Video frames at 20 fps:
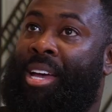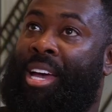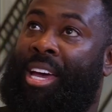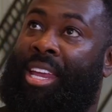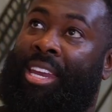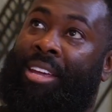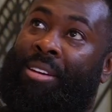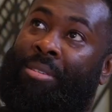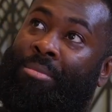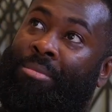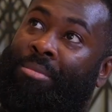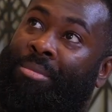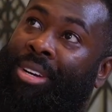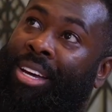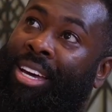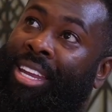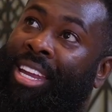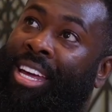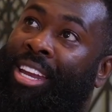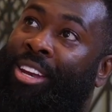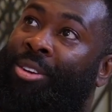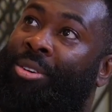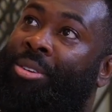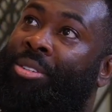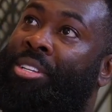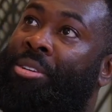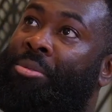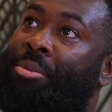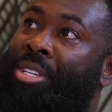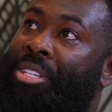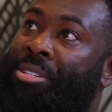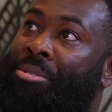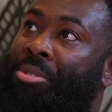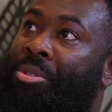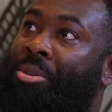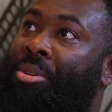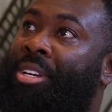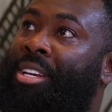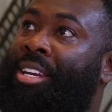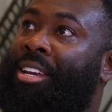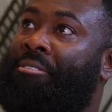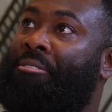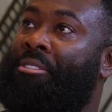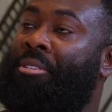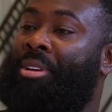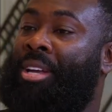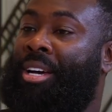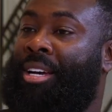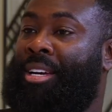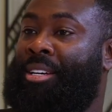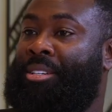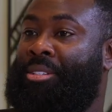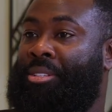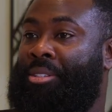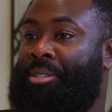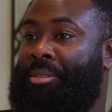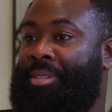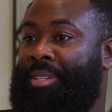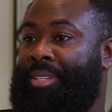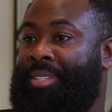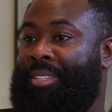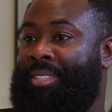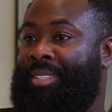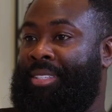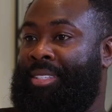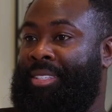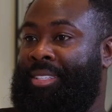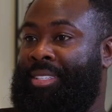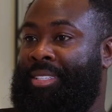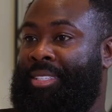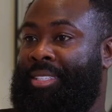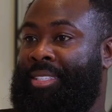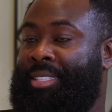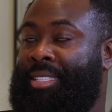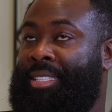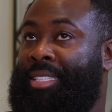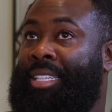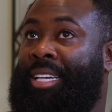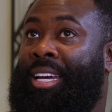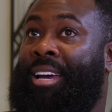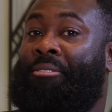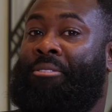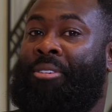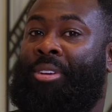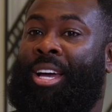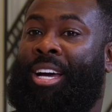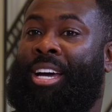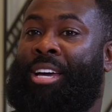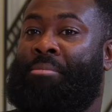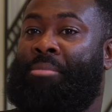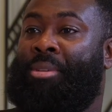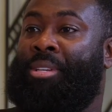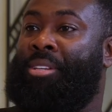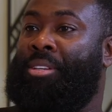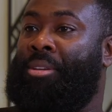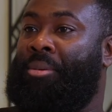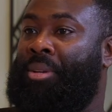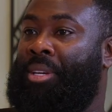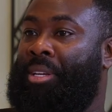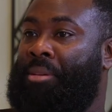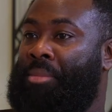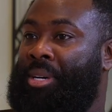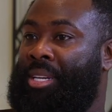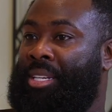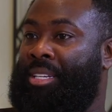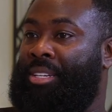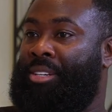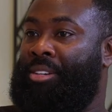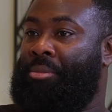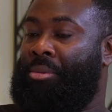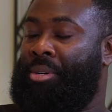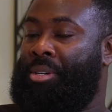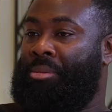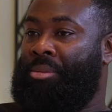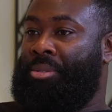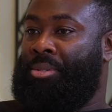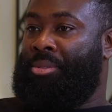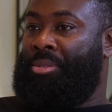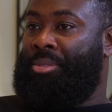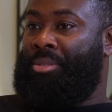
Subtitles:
And I looked at what he was doing and I felt like I could do it. I felt like I'd been doing it, but I didn't know what it was